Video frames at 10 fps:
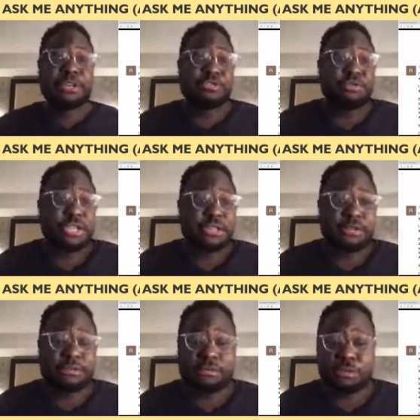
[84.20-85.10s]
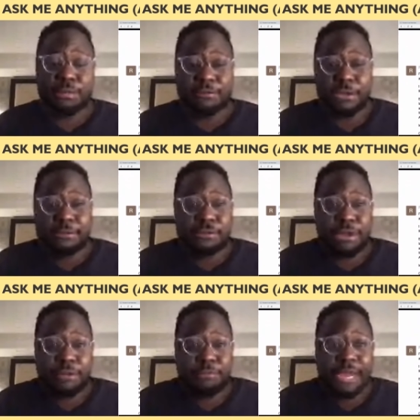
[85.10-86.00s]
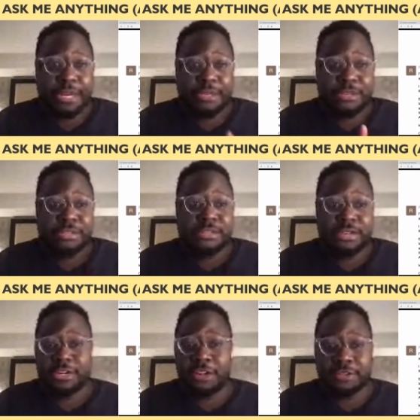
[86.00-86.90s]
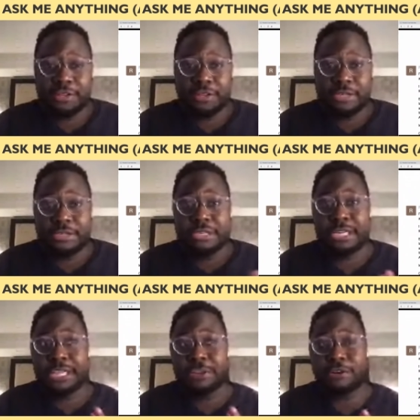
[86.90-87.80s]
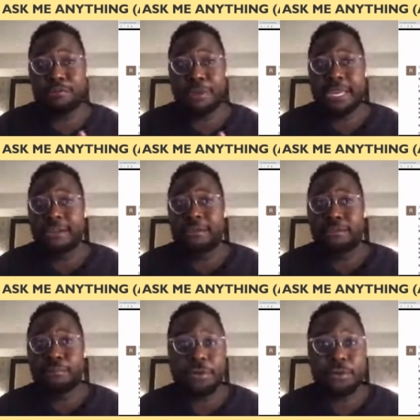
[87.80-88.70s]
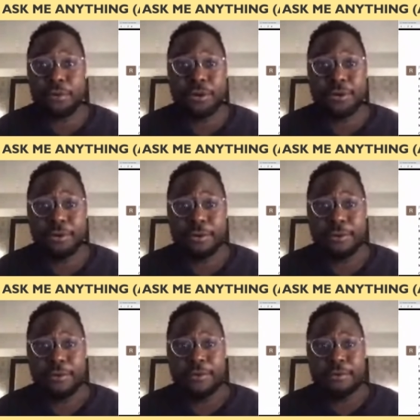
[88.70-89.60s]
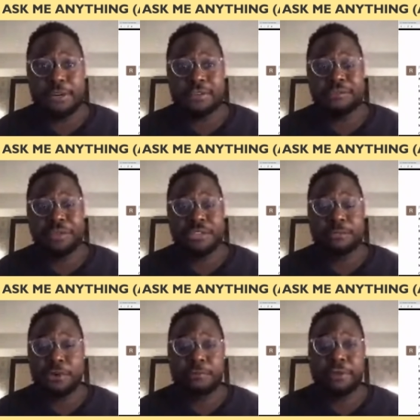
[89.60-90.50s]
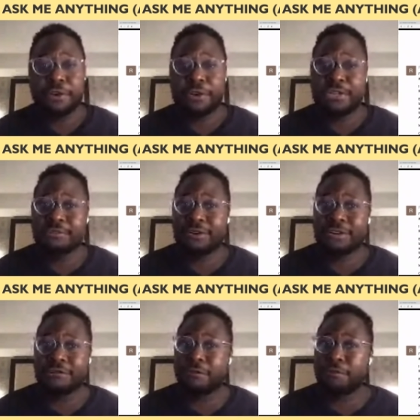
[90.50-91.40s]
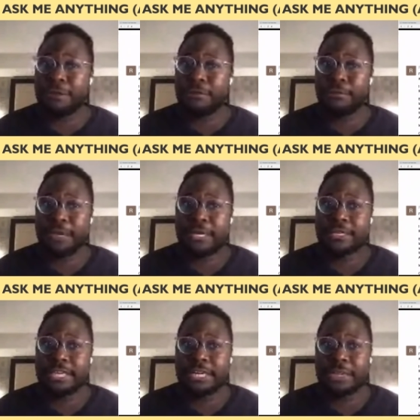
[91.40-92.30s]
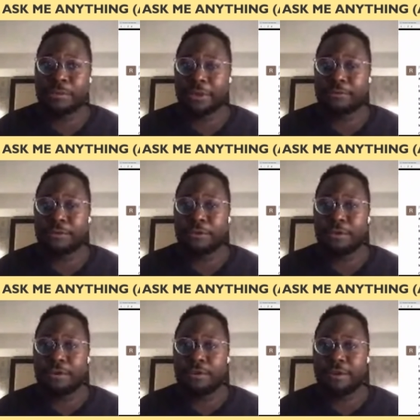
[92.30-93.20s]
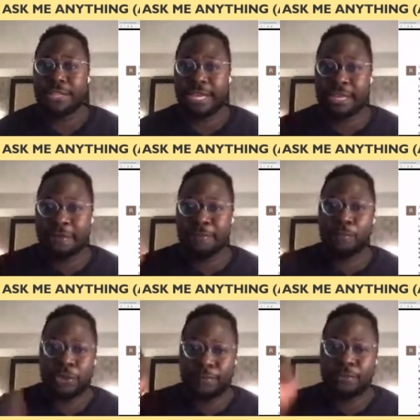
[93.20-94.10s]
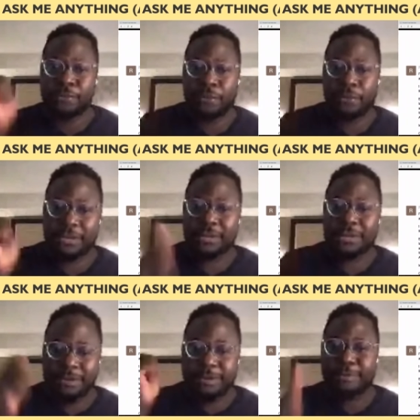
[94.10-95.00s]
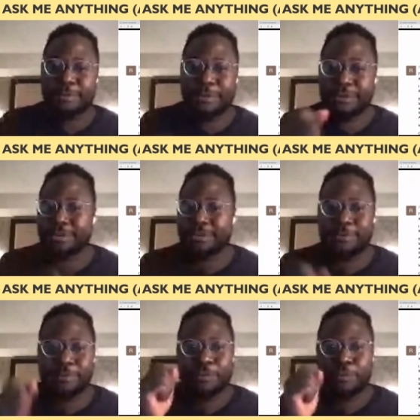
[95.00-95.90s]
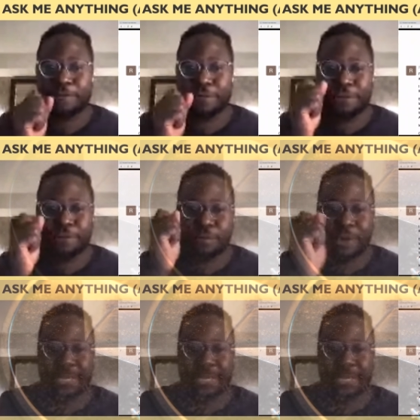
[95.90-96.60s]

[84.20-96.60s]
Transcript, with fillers: but it's really stupid for them to try to ban it because it's, it's, technology. Just just like they couldn't ban BitTorrent, right? Something that's peer to peer is very tough to, to ban. It's kind of like whack a mole, right? That game where you keep on trying to whack, right? Wherever you, you